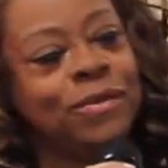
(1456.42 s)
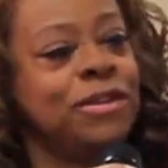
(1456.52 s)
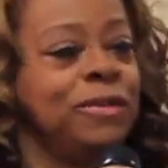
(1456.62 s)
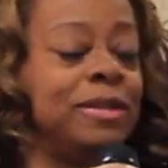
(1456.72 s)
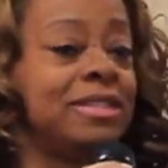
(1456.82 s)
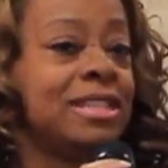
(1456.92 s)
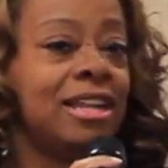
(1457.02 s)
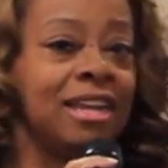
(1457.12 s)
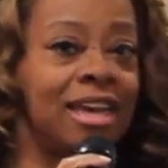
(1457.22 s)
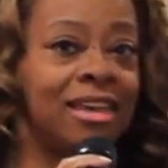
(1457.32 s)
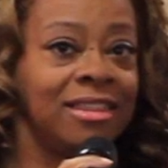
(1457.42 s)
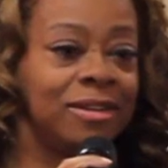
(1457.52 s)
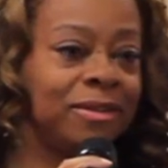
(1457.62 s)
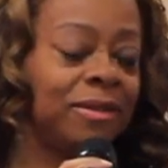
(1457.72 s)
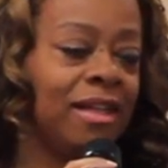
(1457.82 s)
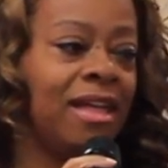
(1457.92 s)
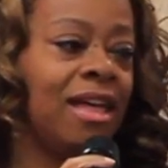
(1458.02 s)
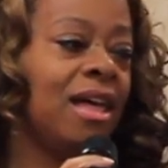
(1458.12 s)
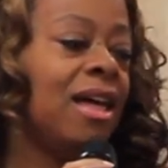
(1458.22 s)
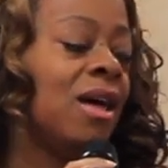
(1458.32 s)
What if we don't stay together?
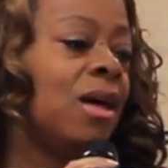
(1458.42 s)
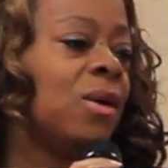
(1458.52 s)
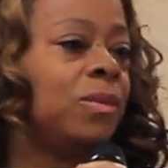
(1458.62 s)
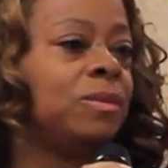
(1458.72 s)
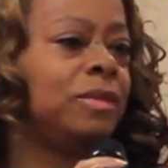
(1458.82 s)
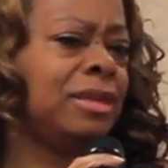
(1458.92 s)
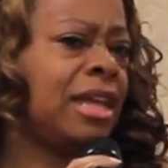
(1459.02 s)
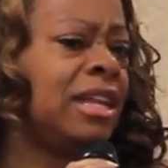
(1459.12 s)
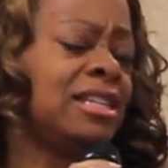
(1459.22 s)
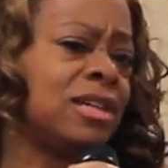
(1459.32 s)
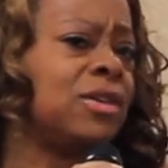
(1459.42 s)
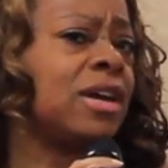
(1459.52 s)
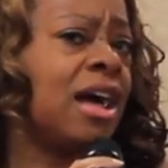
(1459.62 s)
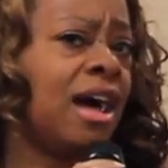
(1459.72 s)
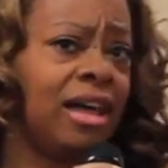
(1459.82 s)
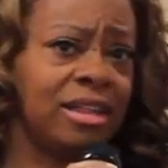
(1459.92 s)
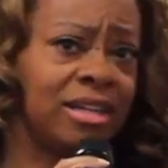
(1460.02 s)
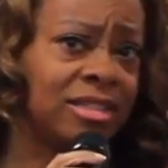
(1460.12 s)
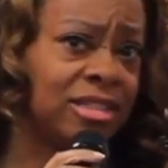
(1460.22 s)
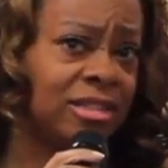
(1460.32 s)
They need to go to
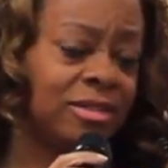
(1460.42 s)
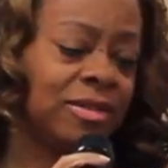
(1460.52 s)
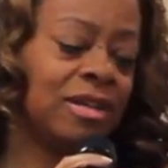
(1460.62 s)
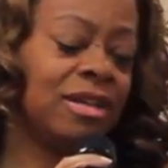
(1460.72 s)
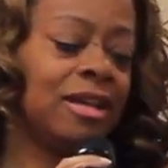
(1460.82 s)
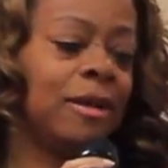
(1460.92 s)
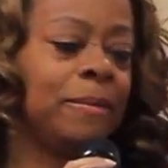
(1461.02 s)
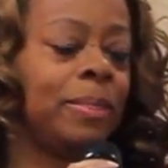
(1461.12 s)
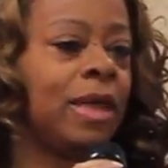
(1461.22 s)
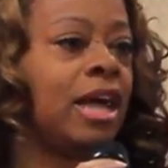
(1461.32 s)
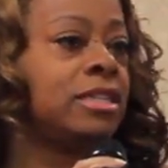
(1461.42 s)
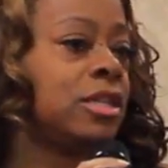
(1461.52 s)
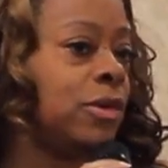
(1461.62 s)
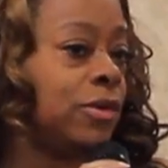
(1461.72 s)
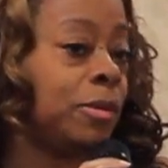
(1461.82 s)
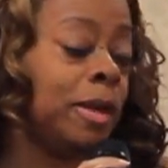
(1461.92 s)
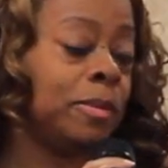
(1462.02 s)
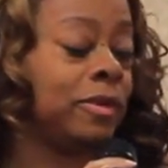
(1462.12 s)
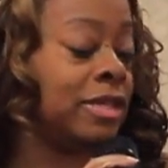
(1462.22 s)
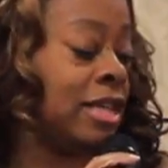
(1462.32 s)
college. I told the
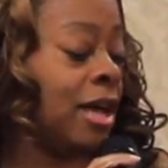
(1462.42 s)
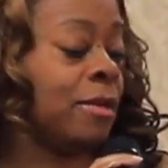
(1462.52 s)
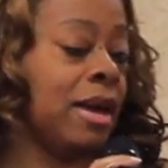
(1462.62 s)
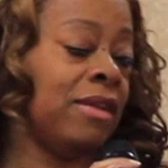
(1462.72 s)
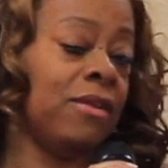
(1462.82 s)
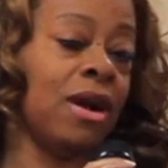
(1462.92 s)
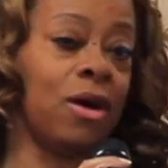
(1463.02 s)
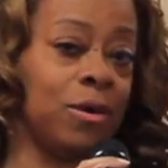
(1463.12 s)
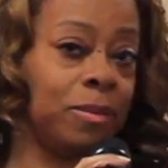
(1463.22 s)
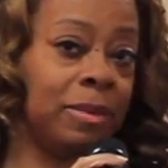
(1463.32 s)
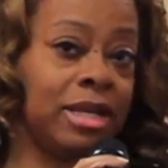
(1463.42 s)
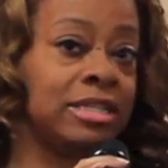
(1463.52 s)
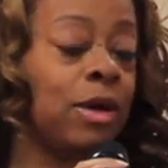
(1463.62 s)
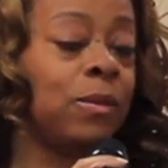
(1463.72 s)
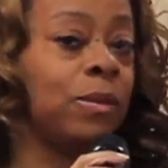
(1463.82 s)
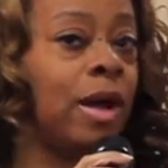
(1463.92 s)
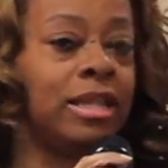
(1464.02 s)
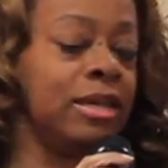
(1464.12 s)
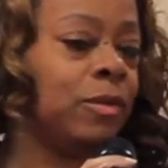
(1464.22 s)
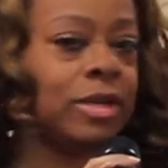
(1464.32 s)
people to take them out of our home, because
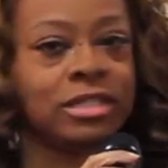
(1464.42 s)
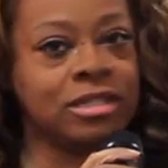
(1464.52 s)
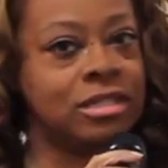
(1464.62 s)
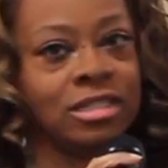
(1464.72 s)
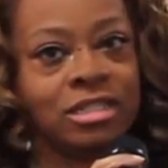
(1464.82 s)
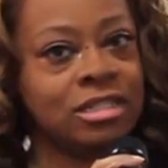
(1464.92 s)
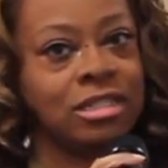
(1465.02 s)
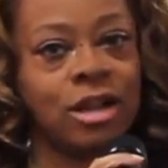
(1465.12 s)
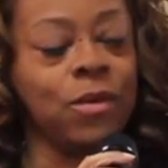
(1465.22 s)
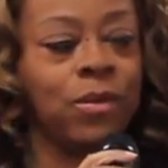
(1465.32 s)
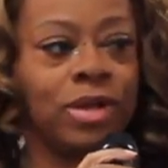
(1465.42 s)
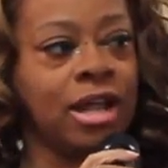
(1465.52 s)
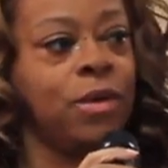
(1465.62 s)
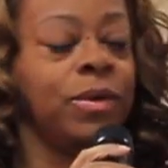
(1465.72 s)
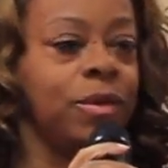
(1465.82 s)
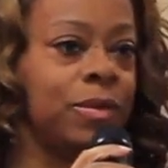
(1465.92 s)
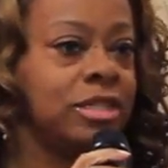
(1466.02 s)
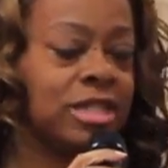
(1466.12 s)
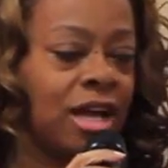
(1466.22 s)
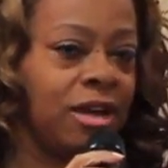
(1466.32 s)
that wasn't a decision I wanted. I wanted
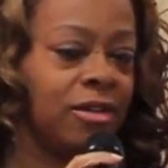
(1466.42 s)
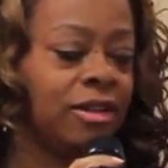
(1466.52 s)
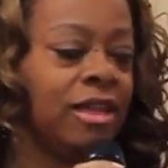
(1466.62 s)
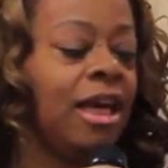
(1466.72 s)
one child.